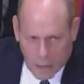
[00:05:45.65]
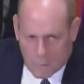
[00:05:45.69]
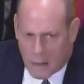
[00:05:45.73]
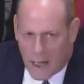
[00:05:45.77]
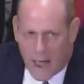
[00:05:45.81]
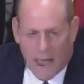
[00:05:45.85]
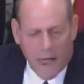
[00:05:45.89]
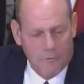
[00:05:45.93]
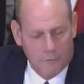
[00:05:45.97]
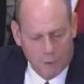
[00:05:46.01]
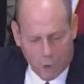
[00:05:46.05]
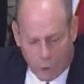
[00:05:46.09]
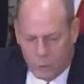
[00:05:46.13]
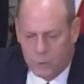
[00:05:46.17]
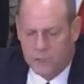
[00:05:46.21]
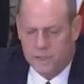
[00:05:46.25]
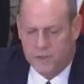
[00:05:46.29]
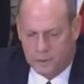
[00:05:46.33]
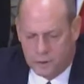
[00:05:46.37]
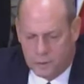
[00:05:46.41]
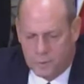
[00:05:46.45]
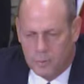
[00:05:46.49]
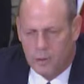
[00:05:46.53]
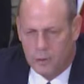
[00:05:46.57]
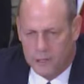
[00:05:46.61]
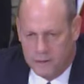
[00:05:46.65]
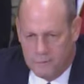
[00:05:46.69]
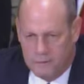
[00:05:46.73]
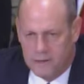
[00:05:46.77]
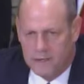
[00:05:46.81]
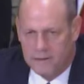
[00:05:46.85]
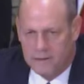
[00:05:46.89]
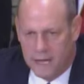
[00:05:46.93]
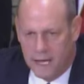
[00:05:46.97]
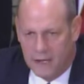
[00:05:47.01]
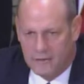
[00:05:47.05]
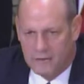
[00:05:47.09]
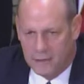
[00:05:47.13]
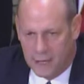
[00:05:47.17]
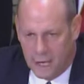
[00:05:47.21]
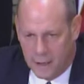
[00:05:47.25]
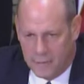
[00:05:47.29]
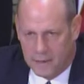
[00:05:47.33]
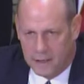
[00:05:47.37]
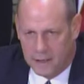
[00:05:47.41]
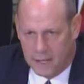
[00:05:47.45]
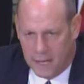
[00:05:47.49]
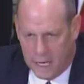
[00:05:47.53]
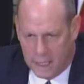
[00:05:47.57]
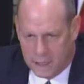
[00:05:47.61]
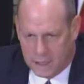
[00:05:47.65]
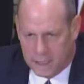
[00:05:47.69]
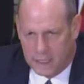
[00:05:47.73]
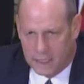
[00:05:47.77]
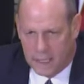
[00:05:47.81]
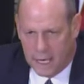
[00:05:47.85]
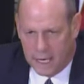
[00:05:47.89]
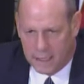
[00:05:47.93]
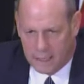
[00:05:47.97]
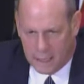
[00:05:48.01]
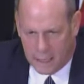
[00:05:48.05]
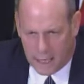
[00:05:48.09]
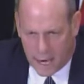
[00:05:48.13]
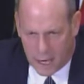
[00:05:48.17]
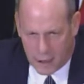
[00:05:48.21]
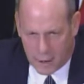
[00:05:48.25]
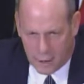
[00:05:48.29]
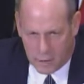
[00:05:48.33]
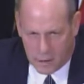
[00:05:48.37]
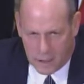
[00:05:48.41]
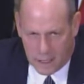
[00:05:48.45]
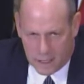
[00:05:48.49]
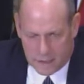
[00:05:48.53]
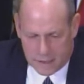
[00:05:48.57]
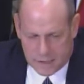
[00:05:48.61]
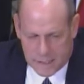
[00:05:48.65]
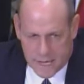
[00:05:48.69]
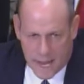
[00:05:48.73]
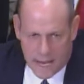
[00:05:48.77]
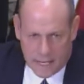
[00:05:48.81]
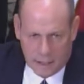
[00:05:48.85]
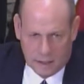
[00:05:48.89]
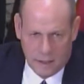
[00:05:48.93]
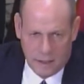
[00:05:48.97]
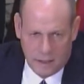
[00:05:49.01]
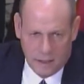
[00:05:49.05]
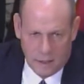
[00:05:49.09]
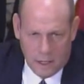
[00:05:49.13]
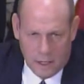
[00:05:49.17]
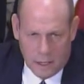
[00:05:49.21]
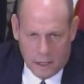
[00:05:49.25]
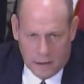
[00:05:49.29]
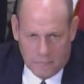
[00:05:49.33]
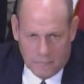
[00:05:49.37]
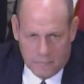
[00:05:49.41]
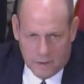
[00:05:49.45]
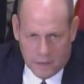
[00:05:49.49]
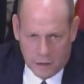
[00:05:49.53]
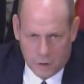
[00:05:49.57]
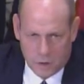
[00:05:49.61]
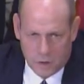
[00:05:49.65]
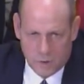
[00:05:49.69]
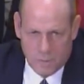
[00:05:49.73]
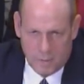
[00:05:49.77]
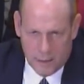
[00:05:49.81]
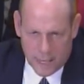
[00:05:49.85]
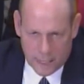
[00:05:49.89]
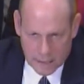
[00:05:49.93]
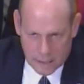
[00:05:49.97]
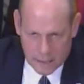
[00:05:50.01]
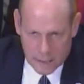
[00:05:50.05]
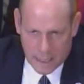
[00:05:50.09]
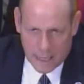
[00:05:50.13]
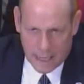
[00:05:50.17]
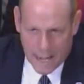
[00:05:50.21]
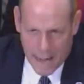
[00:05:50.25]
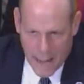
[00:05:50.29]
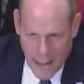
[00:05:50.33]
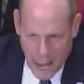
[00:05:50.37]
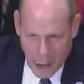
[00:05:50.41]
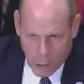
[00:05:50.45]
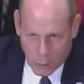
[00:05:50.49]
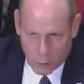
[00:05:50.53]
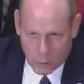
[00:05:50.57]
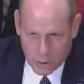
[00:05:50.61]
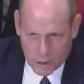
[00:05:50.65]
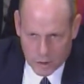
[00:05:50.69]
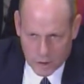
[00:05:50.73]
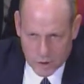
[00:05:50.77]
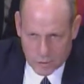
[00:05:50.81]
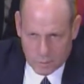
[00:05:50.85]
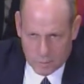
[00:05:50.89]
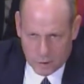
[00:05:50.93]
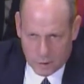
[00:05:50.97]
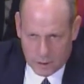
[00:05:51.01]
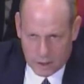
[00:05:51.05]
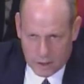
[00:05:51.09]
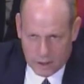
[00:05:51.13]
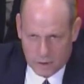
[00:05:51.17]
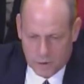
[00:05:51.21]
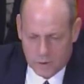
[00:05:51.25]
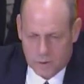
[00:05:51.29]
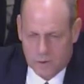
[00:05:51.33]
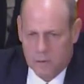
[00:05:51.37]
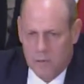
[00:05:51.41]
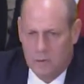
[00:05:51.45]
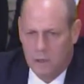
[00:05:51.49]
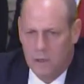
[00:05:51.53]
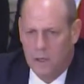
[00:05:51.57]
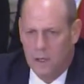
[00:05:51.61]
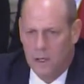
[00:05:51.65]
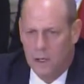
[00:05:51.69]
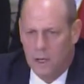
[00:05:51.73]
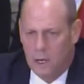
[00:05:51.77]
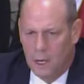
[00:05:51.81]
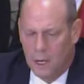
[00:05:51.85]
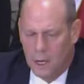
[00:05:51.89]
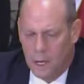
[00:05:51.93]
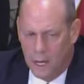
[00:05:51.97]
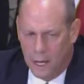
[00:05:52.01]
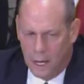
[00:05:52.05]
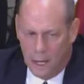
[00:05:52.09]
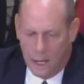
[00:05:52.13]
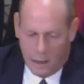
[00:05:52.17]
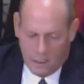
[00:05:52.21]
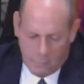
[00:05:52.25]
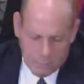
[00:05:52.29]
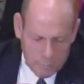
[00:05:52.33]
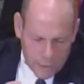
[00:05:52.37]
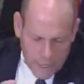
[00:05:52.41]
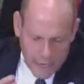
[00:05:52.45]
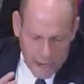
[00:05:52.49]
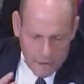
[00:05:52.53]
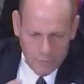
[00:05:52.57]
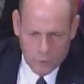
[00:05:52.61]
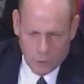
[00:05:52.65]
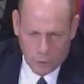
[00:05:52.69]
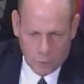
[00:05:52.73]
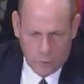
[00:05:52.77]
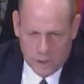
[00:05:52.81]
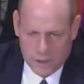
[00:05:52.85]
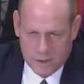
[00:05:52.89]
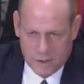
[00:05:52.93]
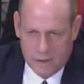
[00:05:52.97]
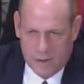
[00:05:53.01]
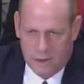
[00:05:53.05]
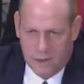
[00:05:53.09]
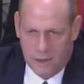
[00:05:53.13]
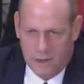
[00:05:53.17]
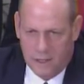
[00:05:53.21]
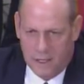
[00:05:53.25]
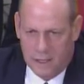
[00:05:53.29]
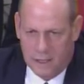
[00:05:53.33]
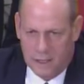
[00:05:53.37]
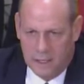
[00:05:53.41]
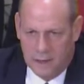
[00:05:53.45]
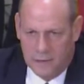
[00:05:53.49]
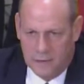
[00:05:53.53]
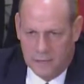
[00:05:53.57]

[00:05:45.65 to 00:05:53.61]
have no reason to believe that that's not the case. I'd like to get you the exact figures based on our experience, right. But I have no reason to think that